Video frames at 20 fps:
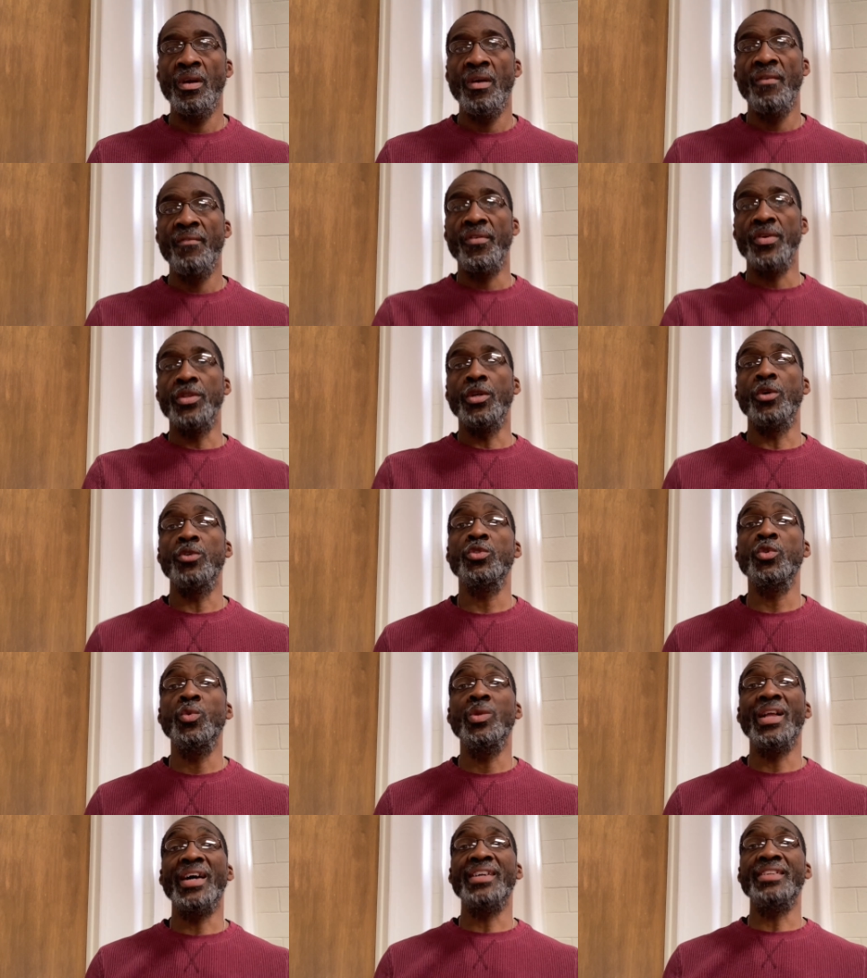For those
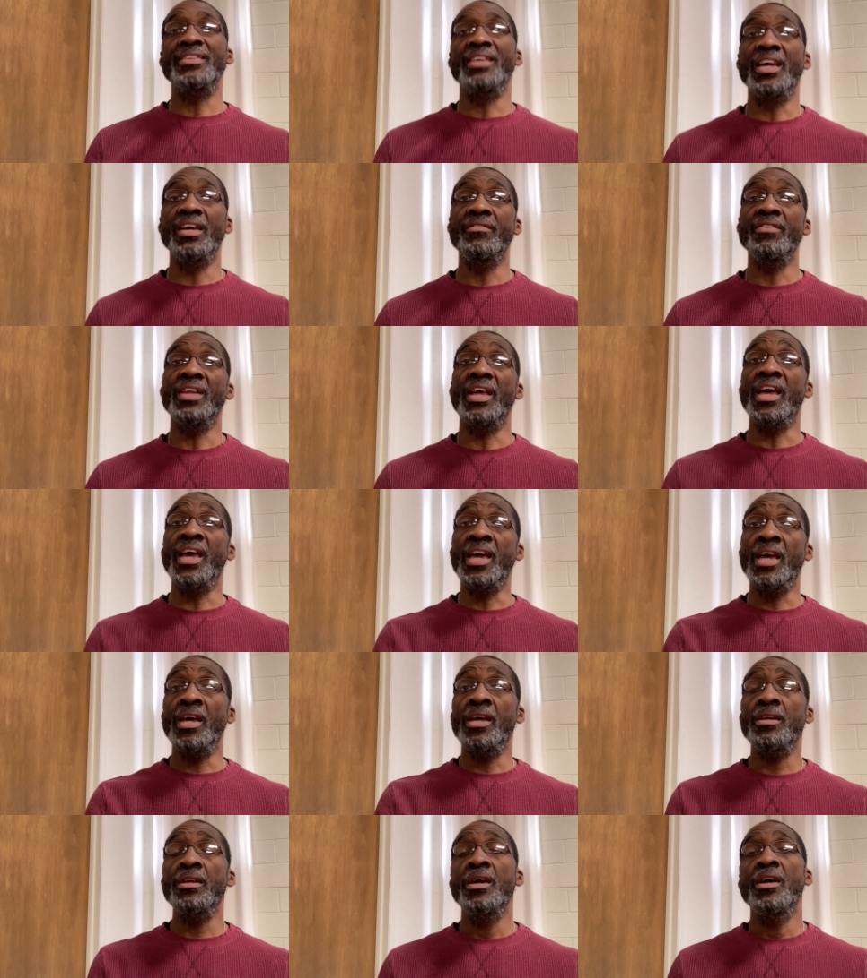who, like David
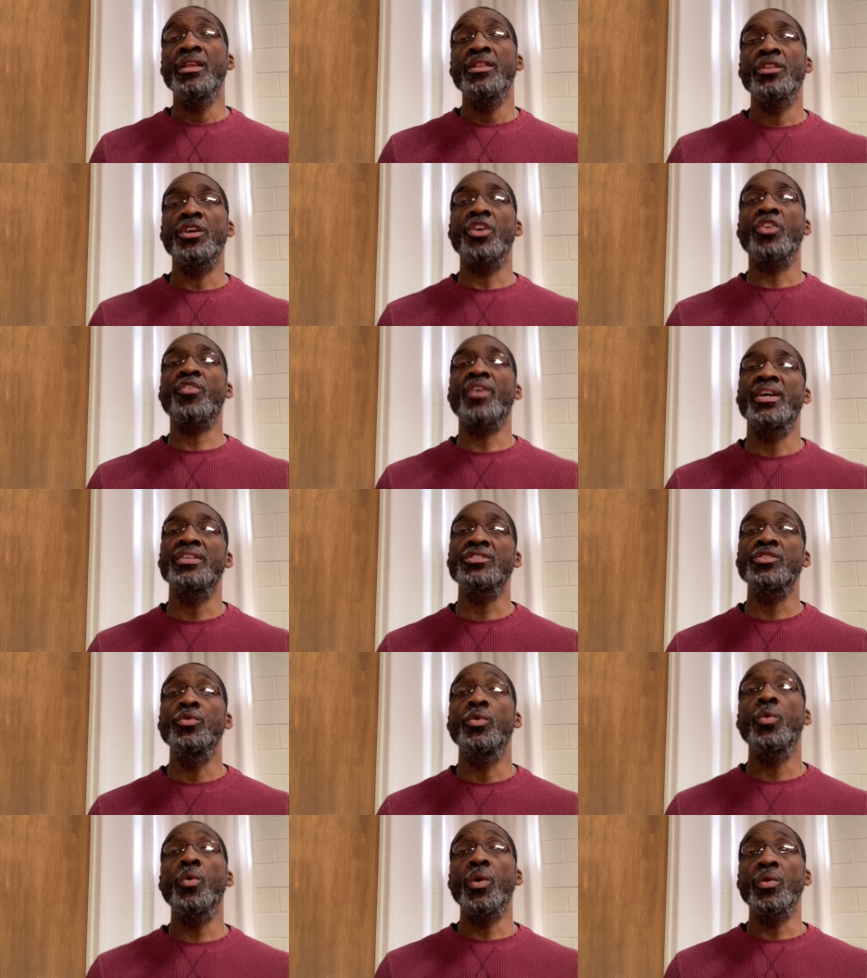and the Christ
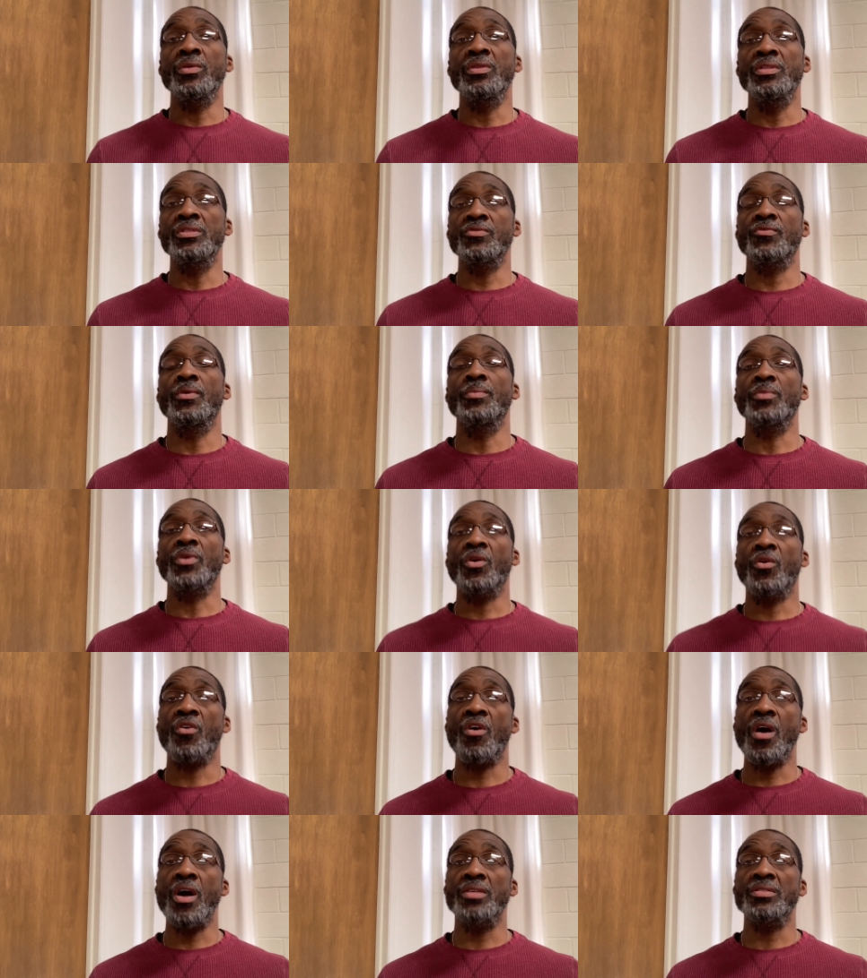who quoted this from the
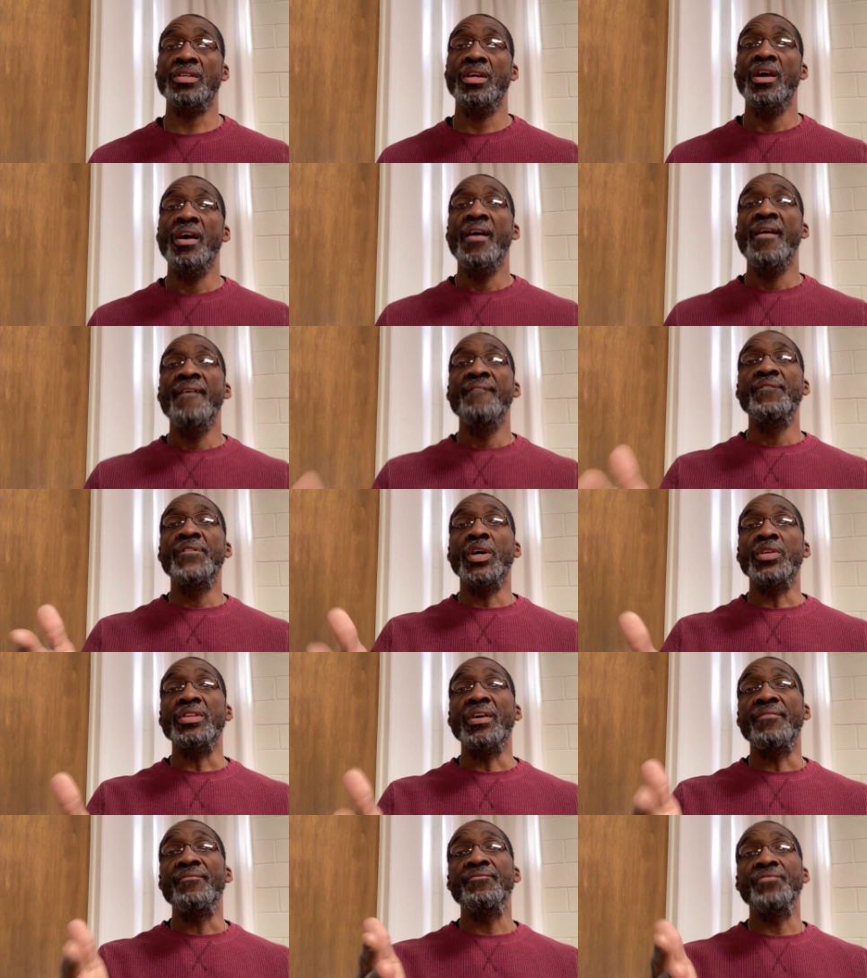cross,
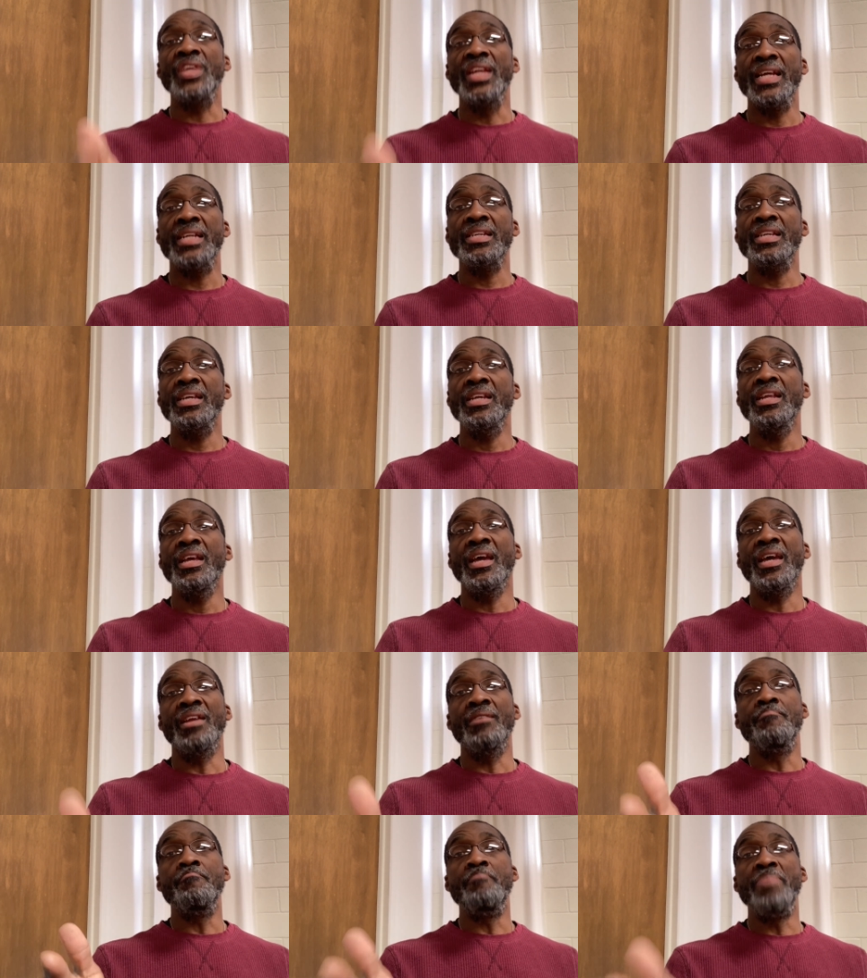felt afflicted
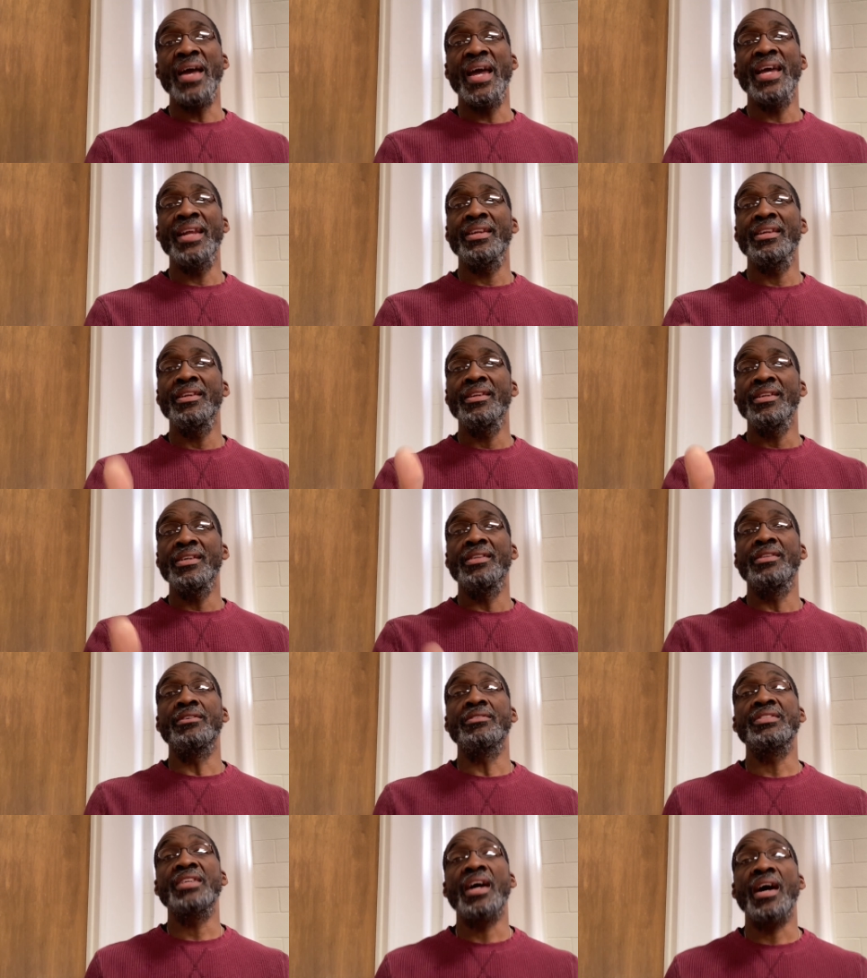and abandoned in
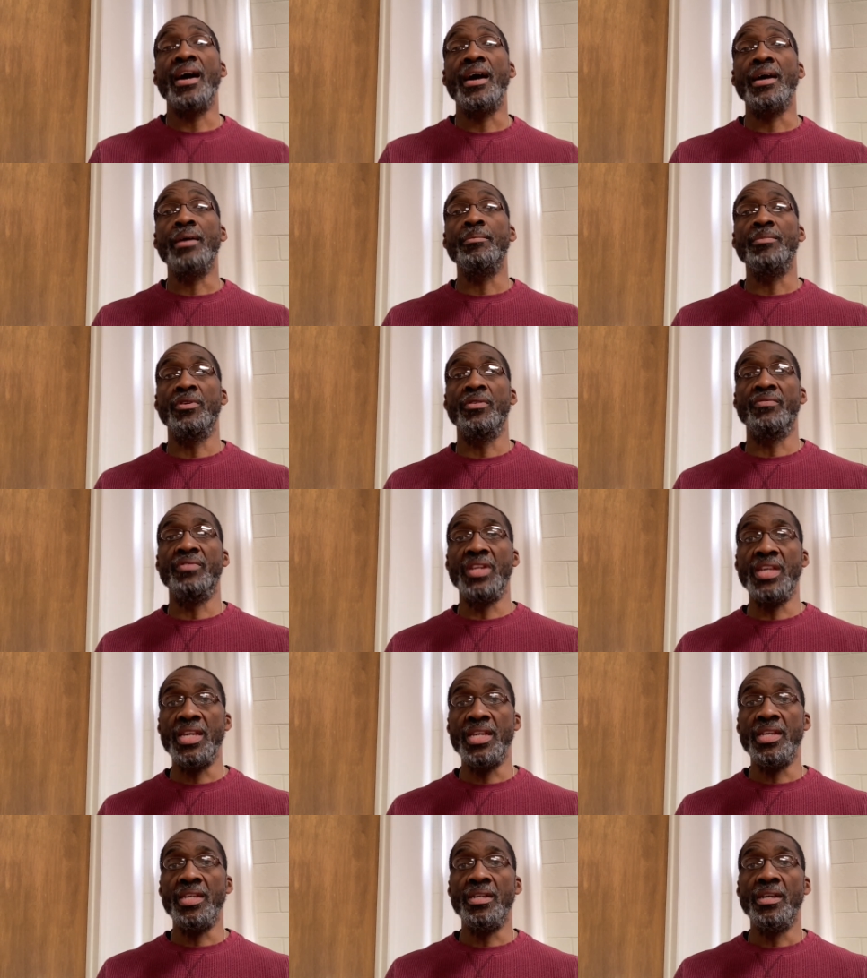their time of
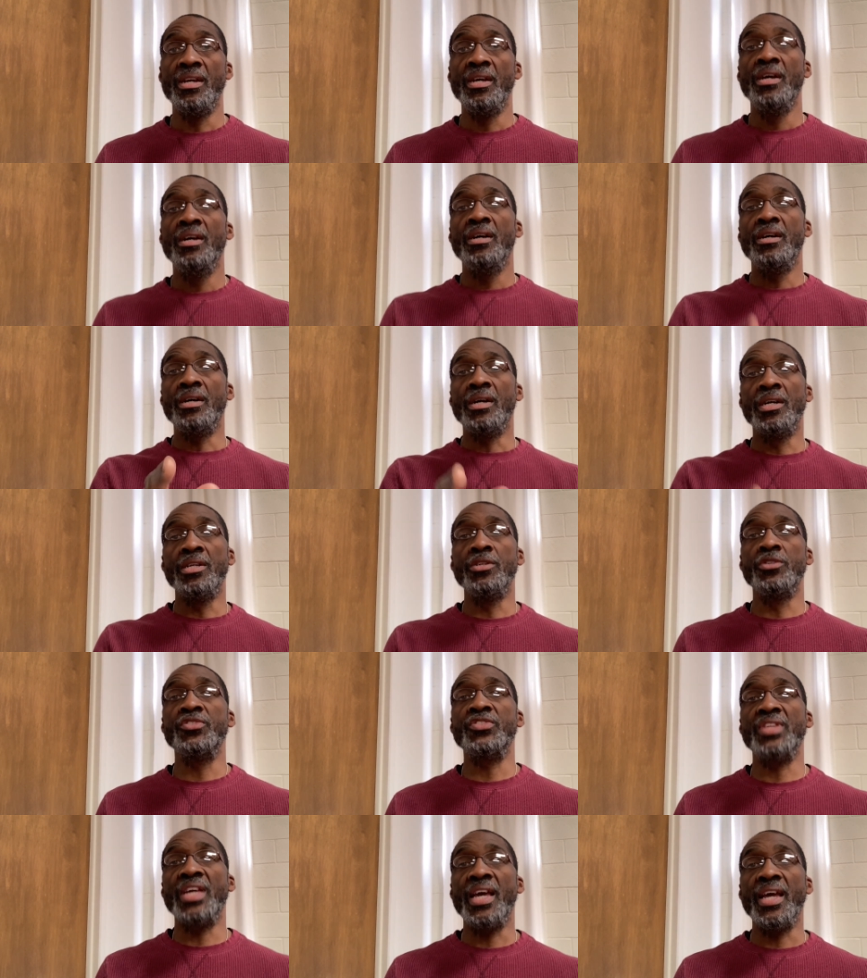need,
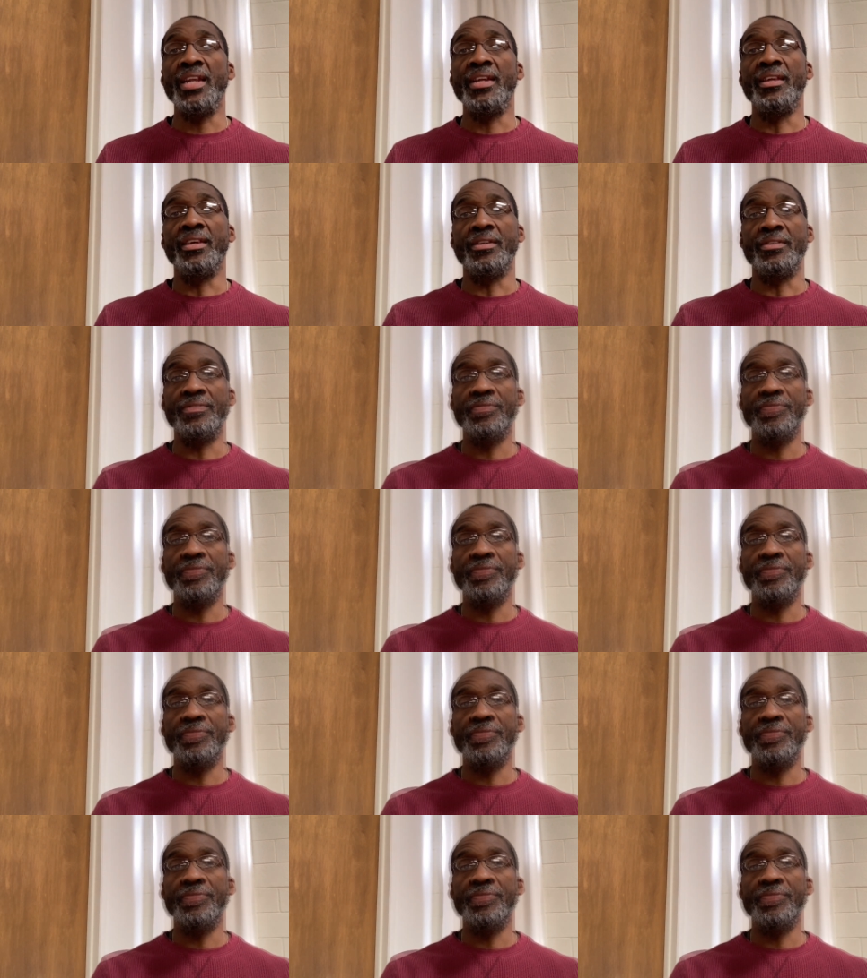understanding